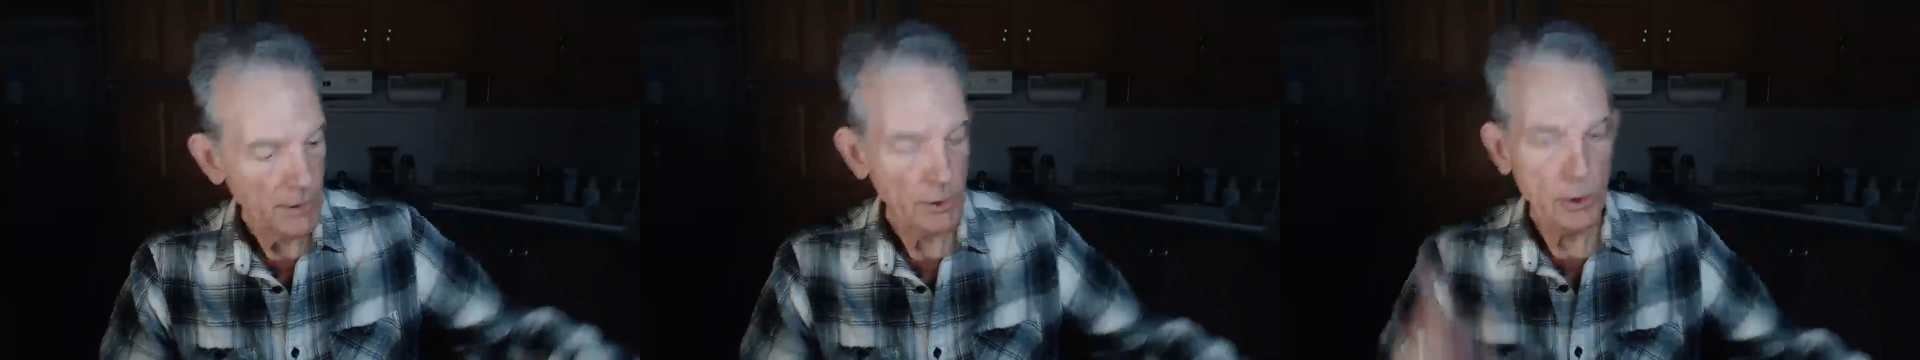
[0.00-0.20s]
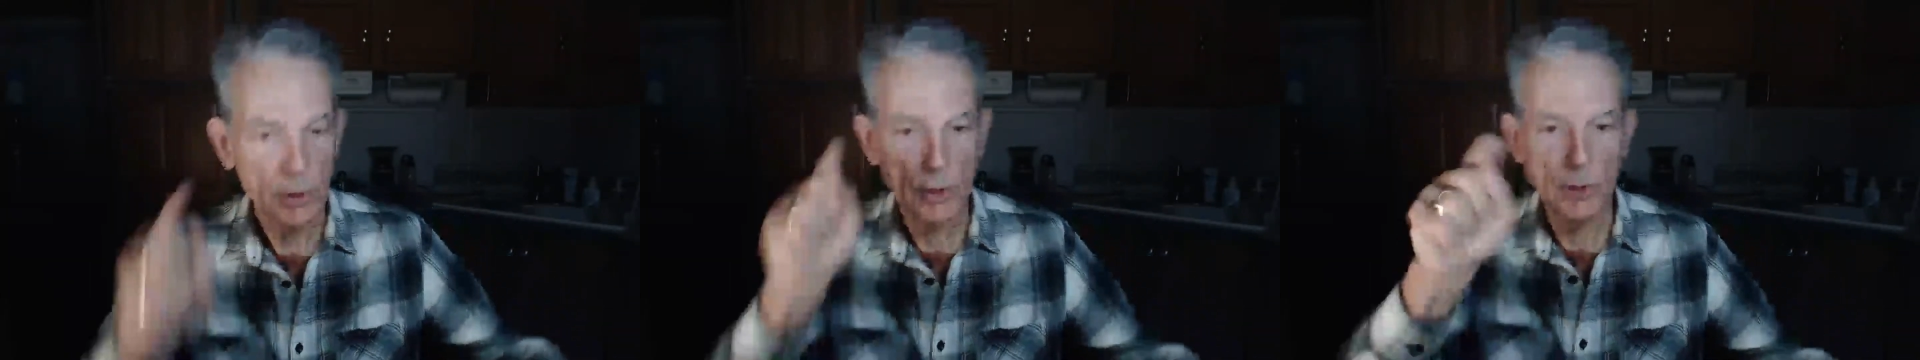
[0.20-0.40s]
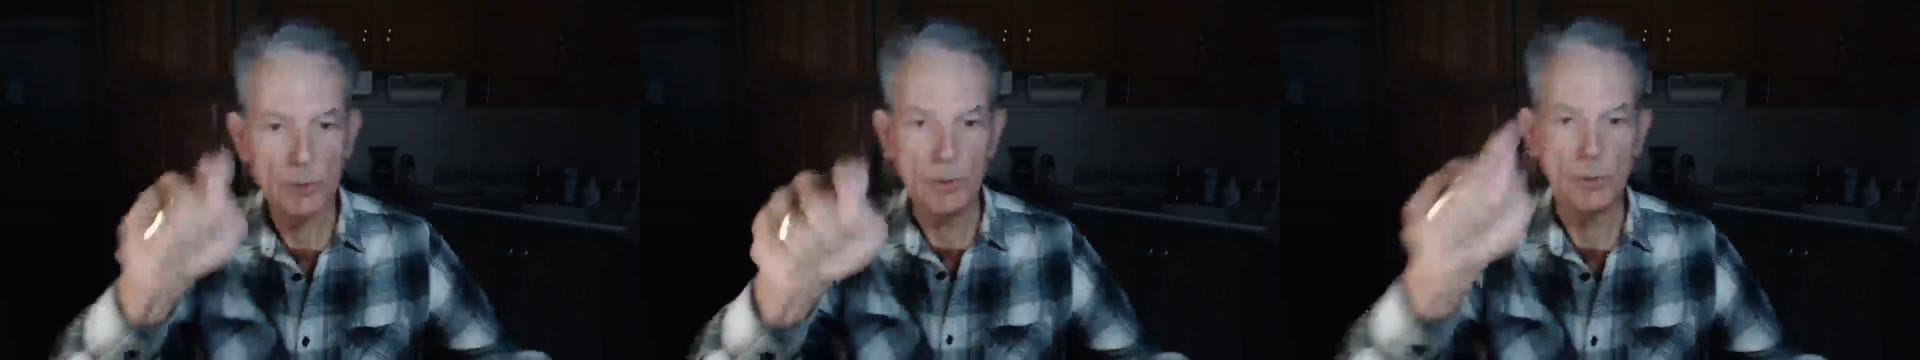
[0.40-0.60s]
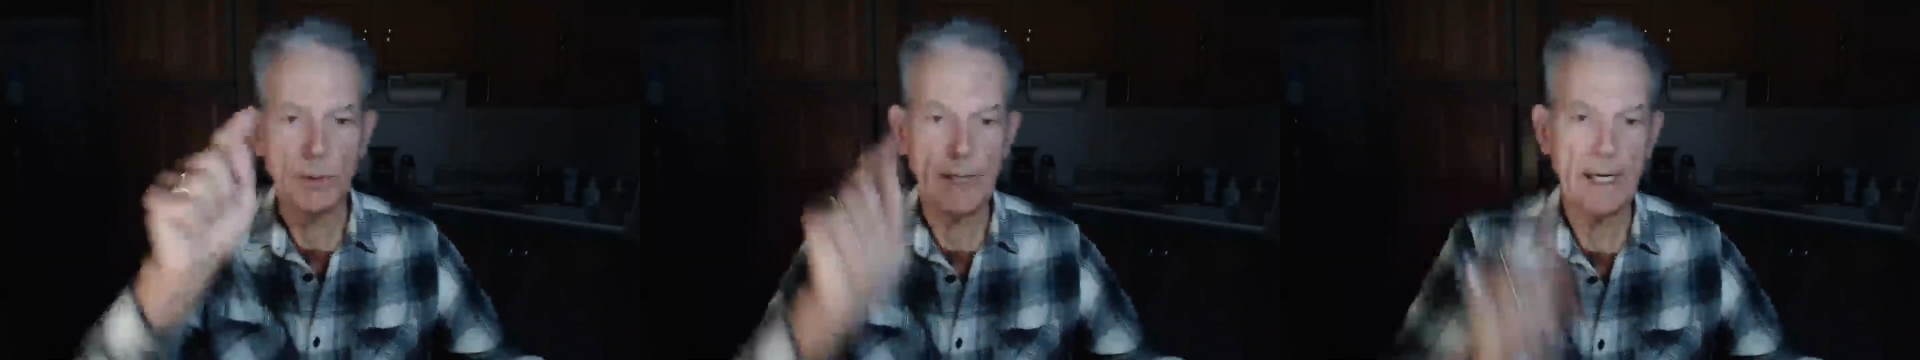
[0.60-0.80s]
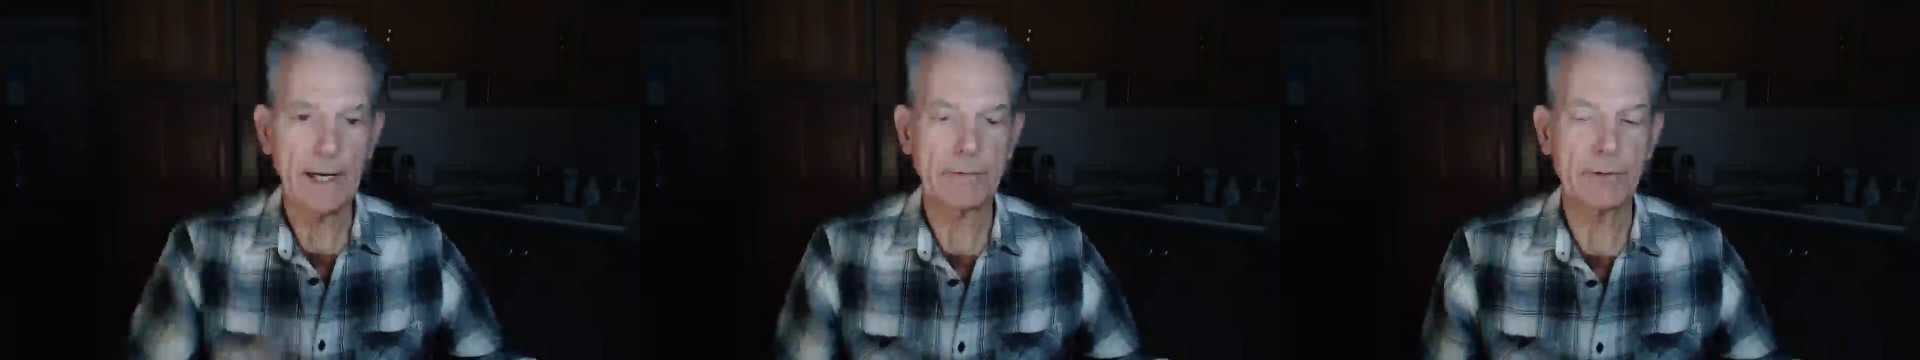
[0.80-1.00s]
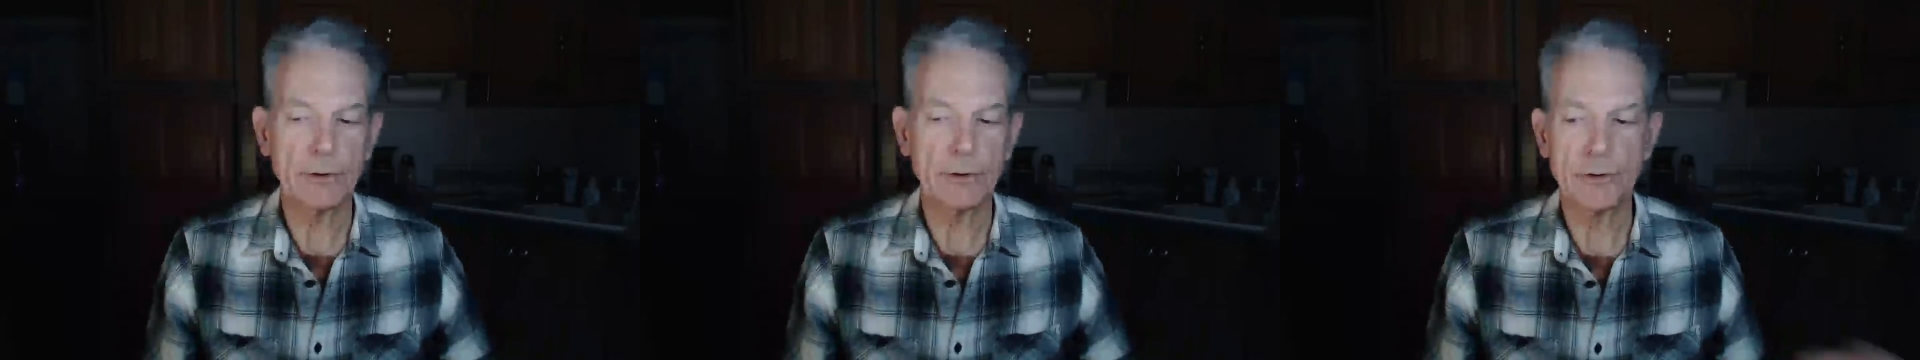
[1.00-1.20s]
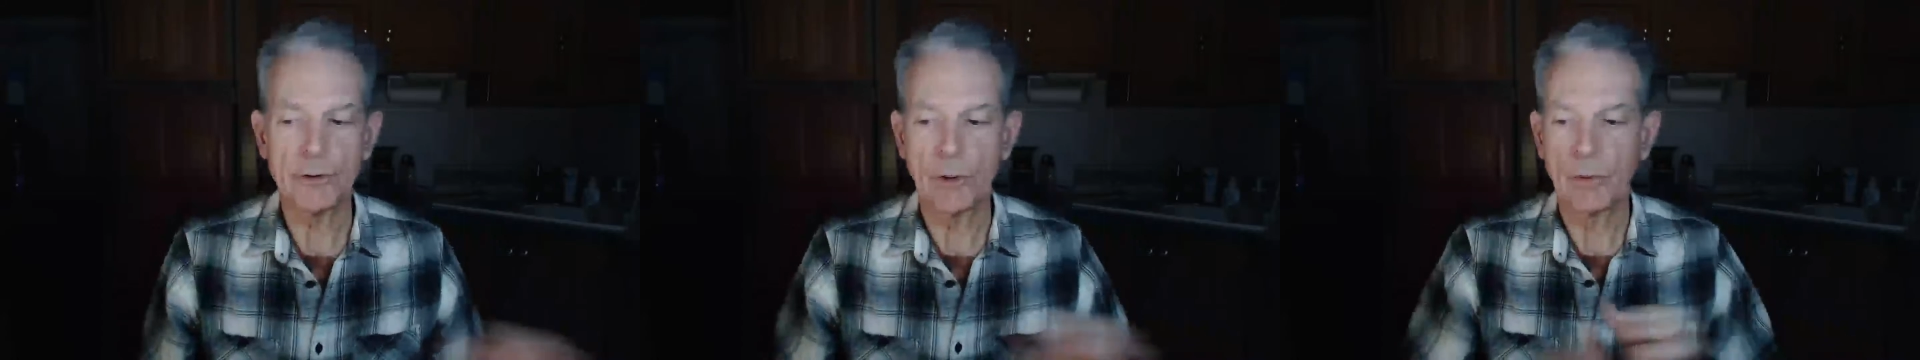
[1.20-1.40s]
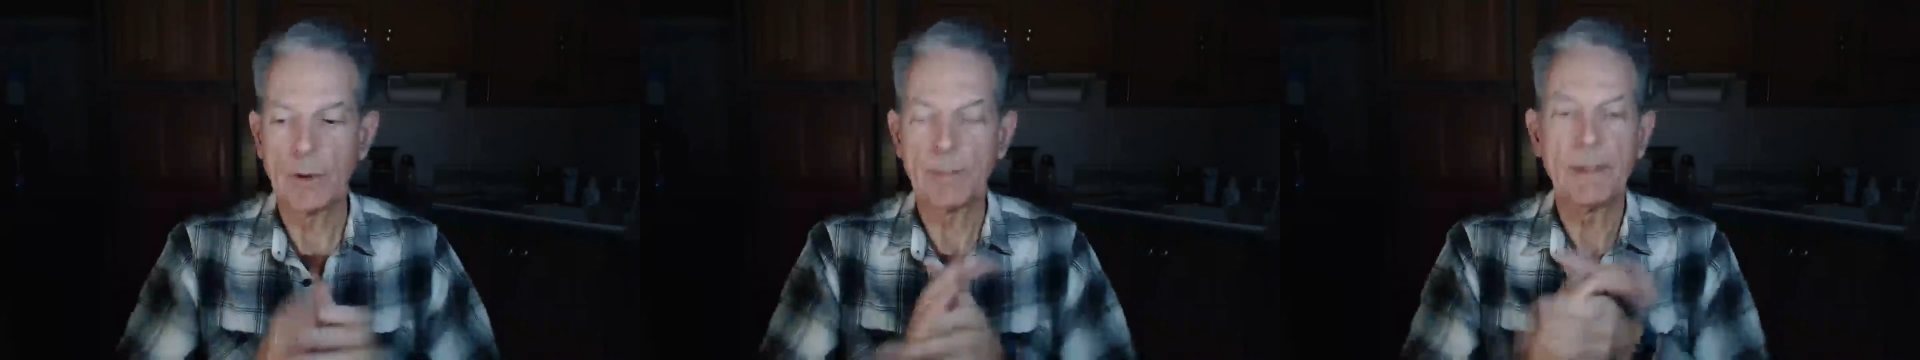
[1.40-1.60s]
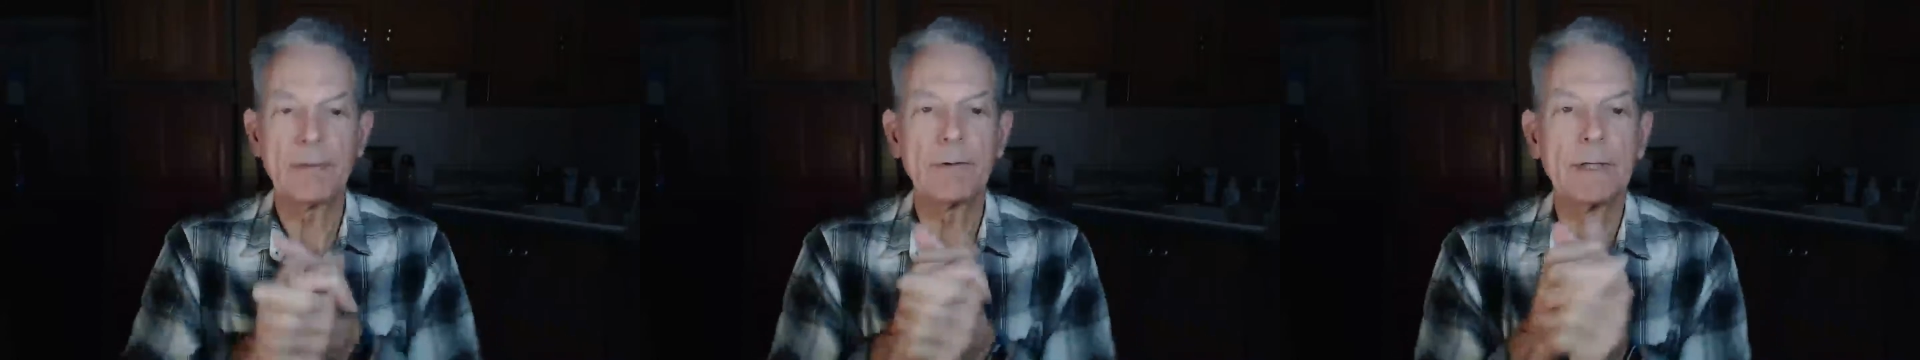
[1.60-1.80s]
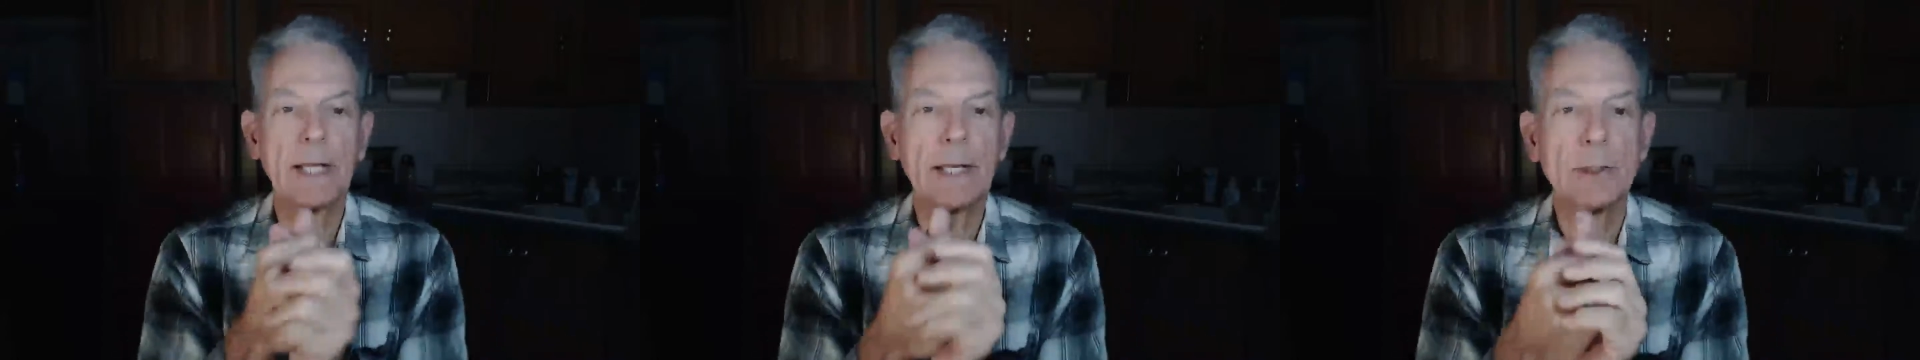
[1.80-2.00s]
You have to show up
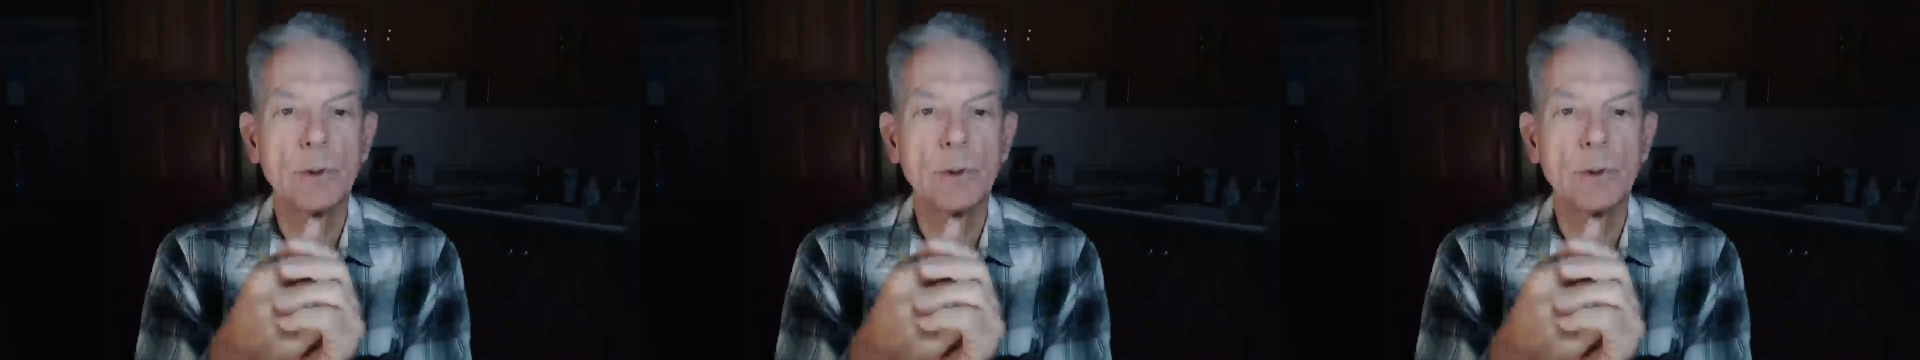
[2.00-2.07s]
every day.